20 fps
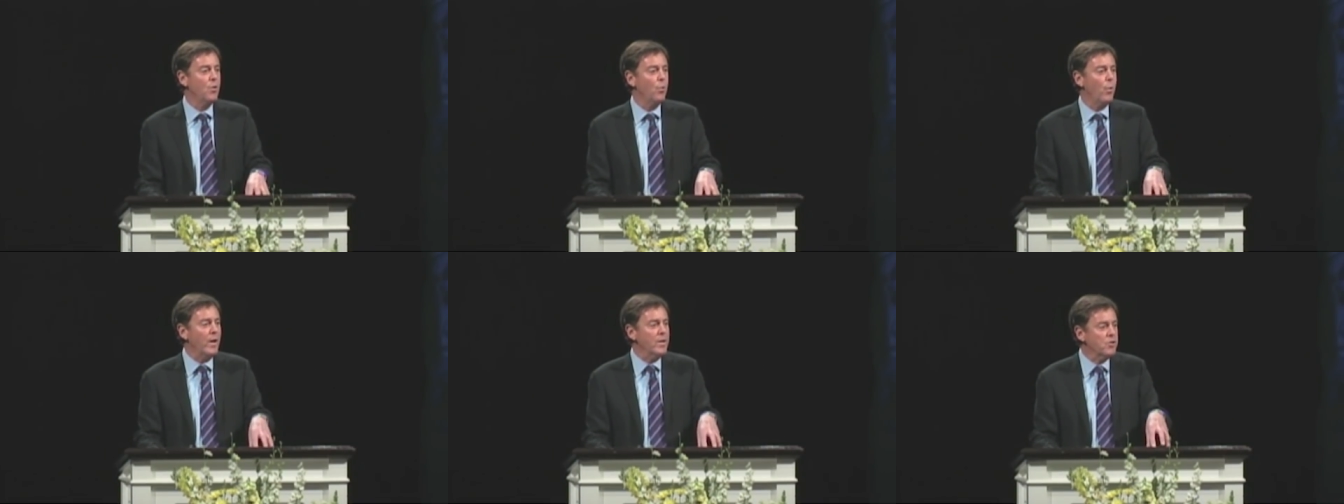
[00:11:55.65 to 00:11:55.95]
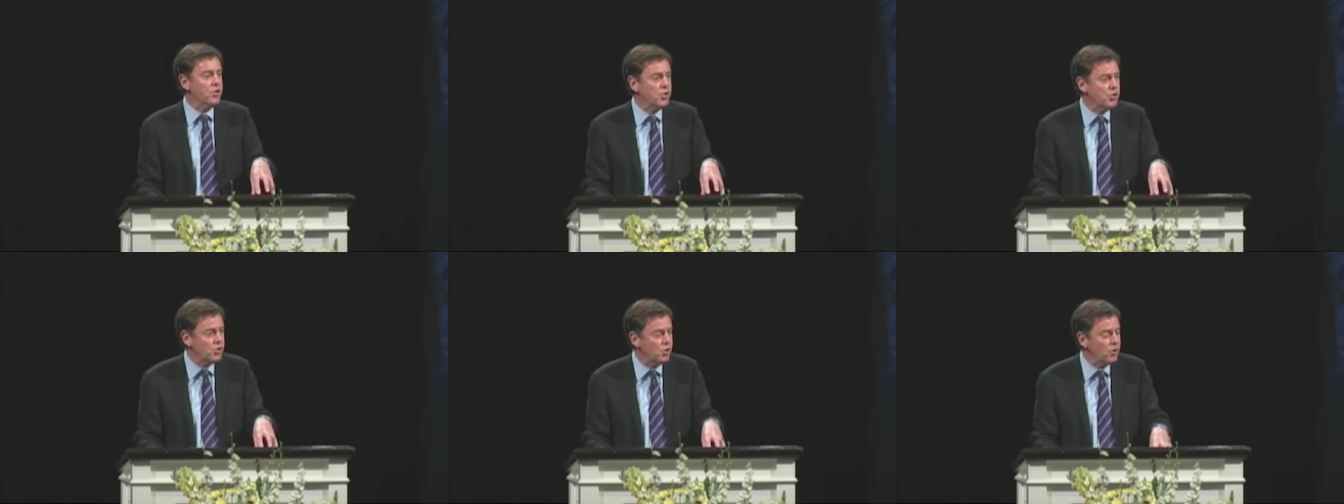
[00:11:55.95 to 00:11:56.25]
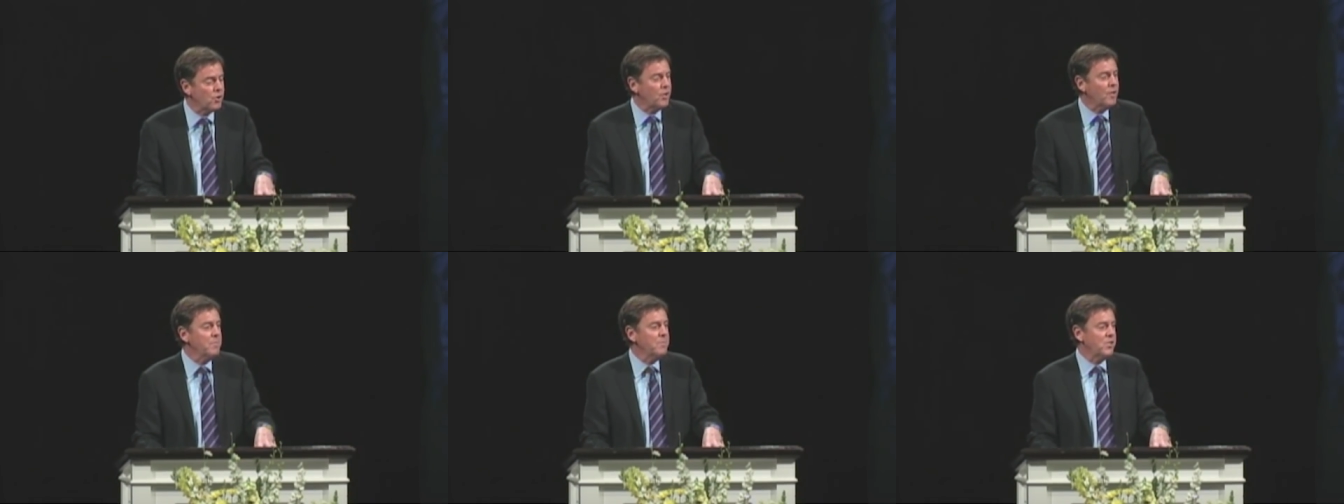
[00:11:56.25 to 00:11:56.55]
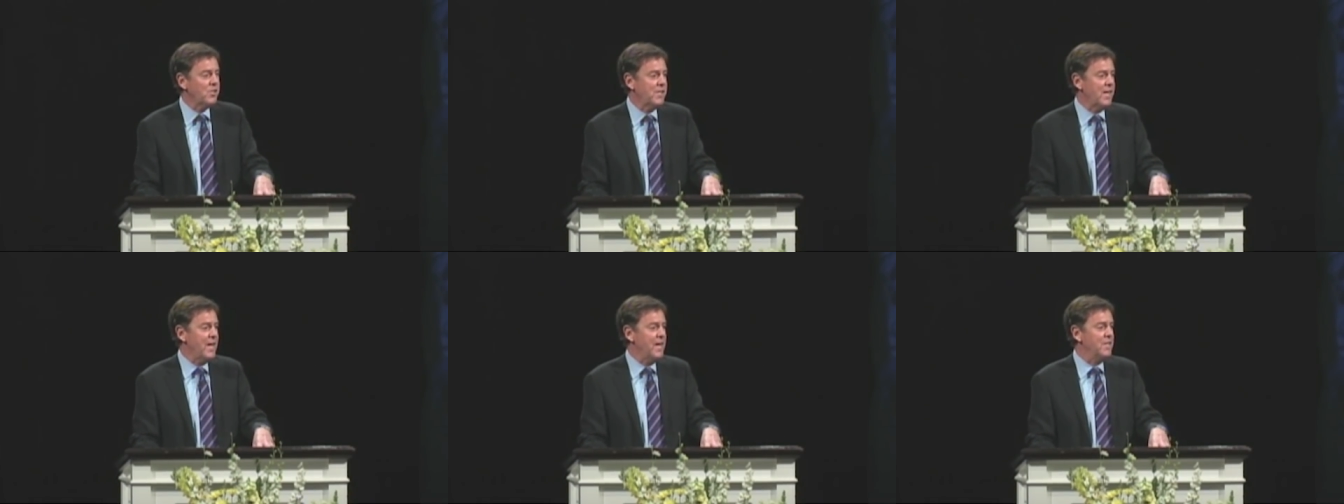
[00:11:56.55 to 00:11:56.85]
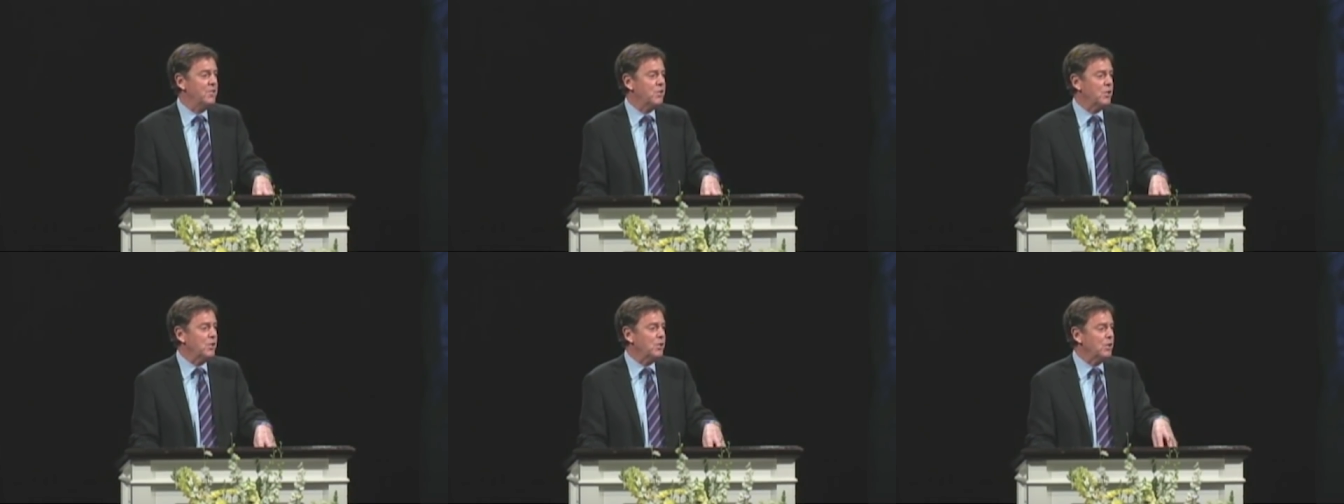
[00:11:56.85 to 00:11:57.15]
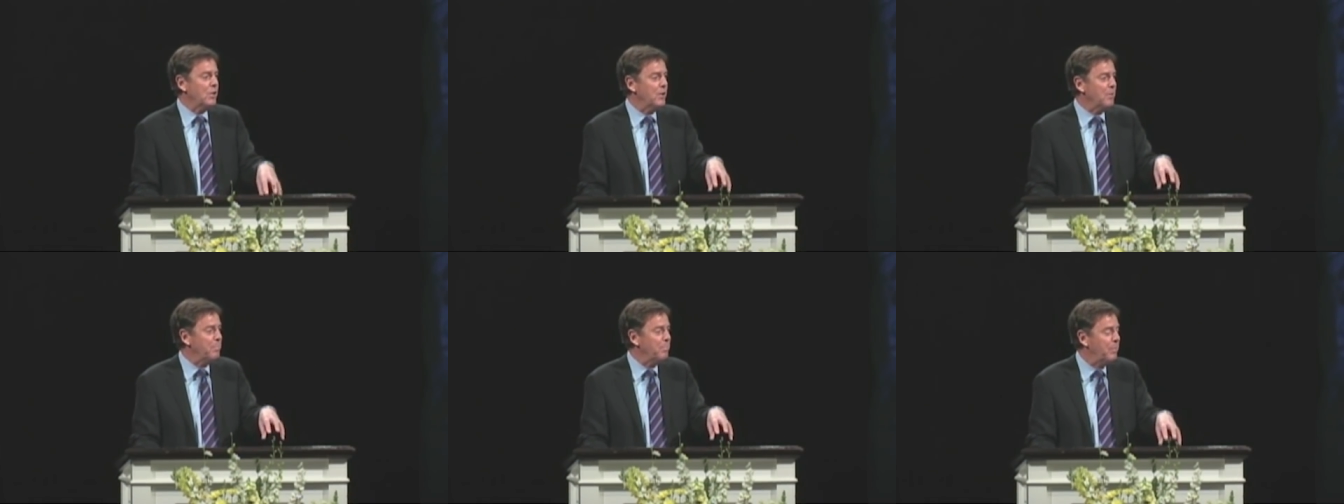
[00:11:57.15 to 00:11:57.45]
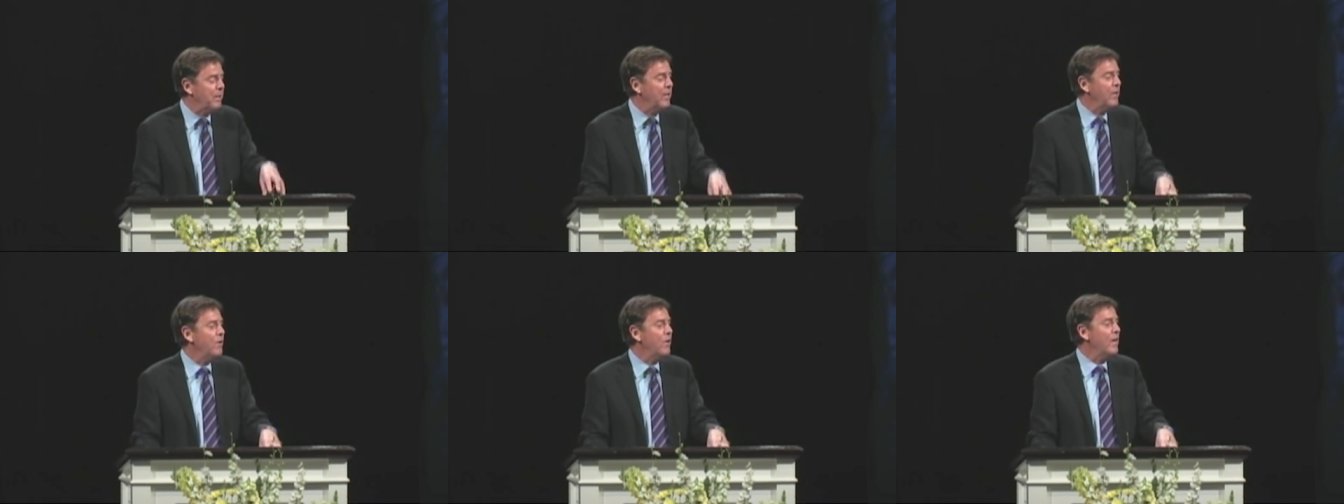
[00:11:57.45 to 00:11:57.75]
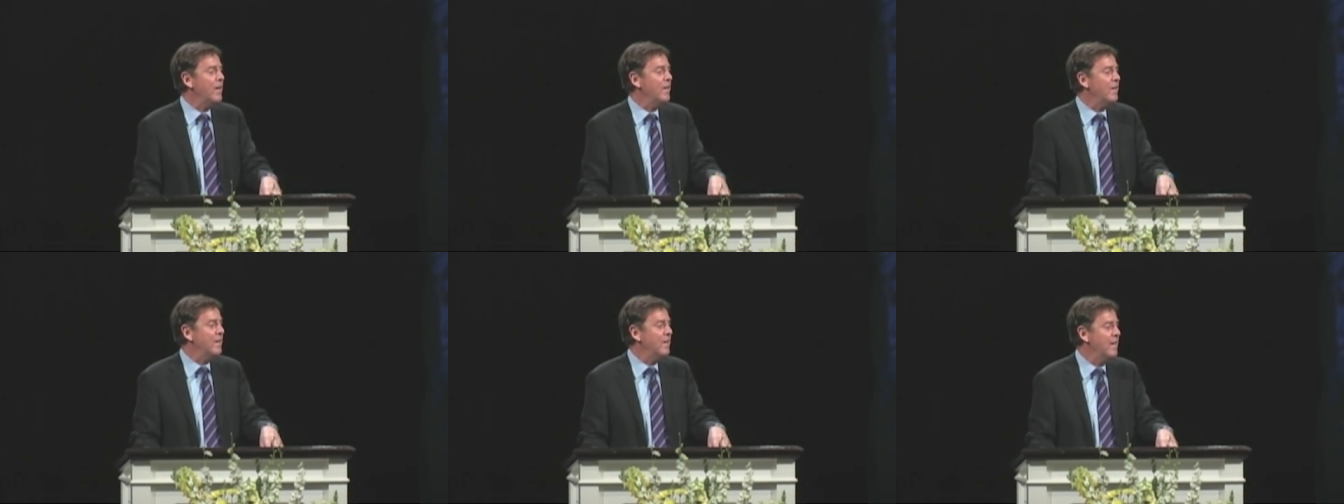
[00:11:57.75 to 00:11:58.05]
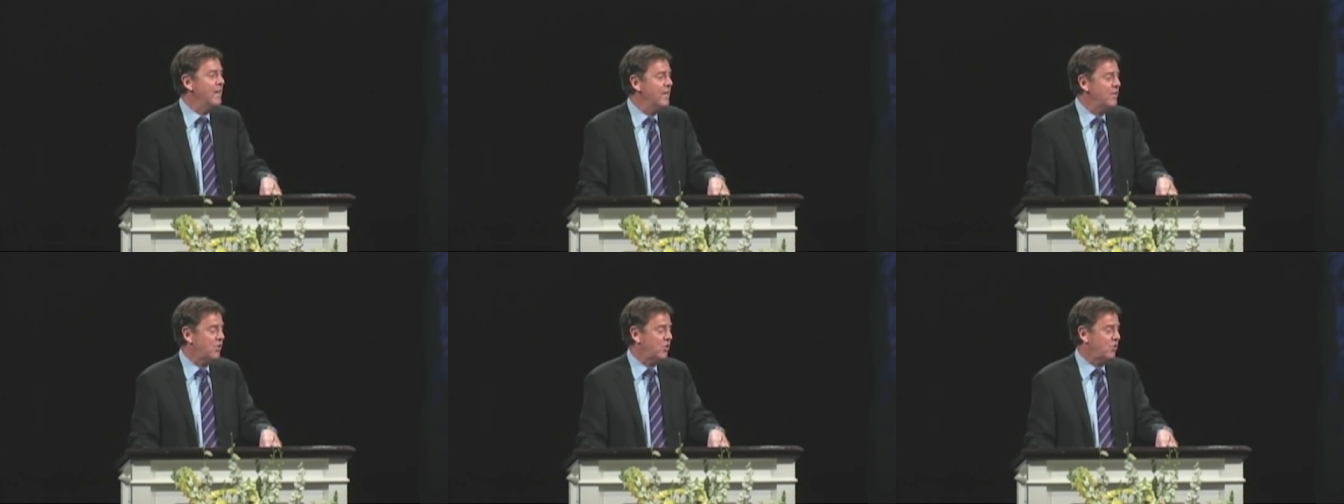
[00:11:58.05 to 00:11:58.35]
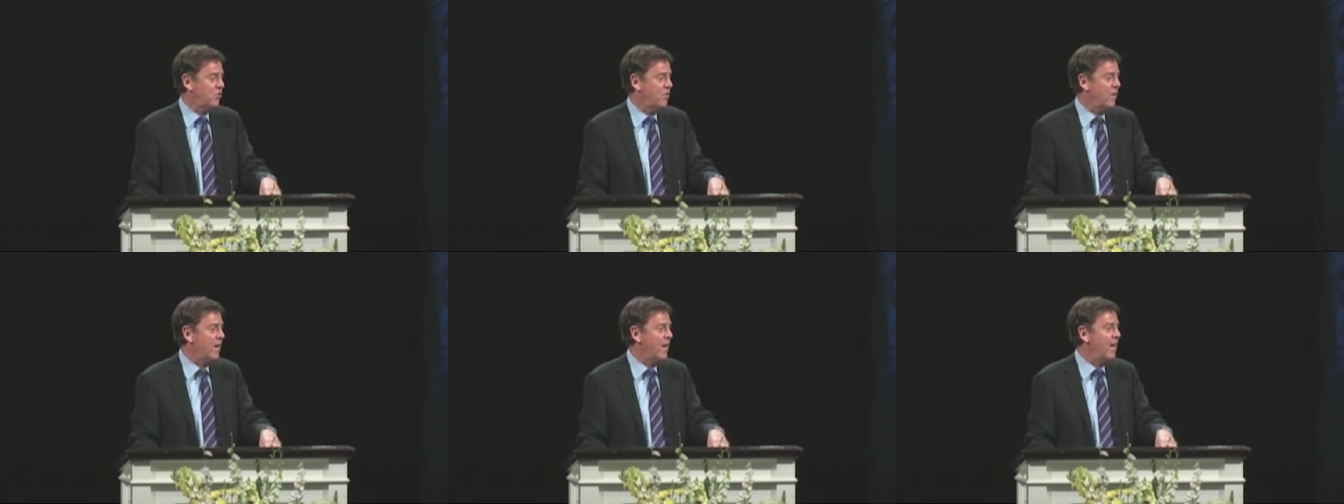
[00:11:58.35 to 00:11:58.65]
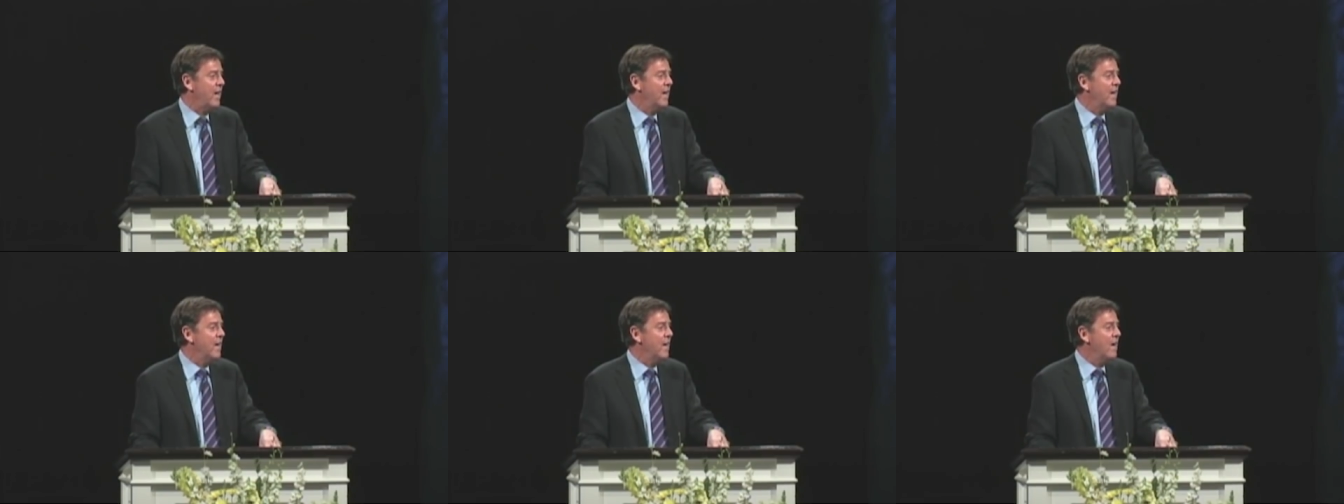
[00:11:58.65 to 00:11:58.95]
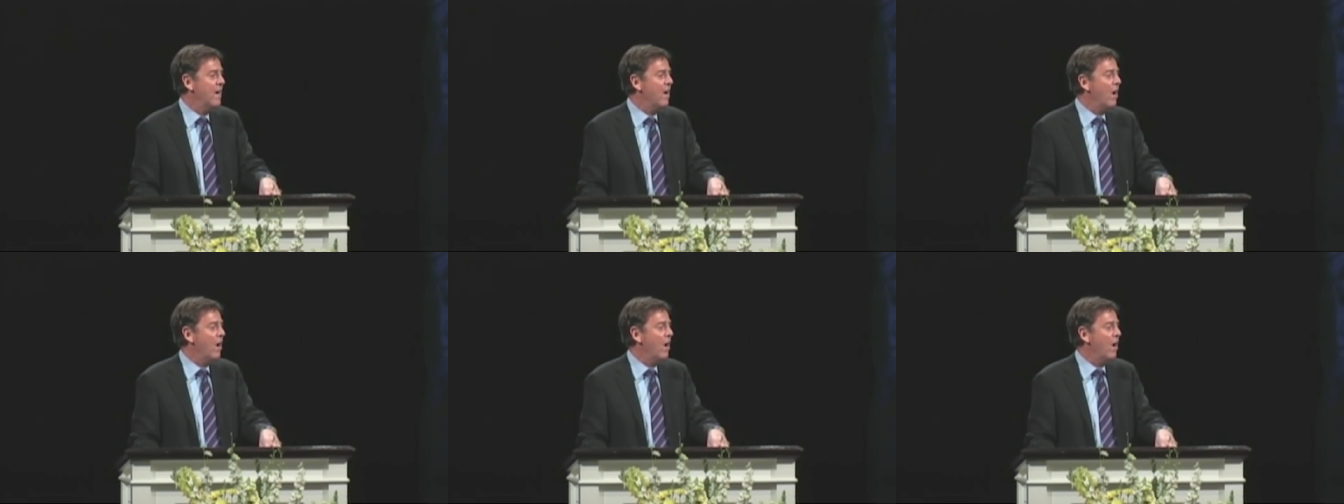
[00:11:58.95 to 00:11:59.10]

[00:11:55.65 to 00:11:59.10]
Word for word: when circumstances at a period in history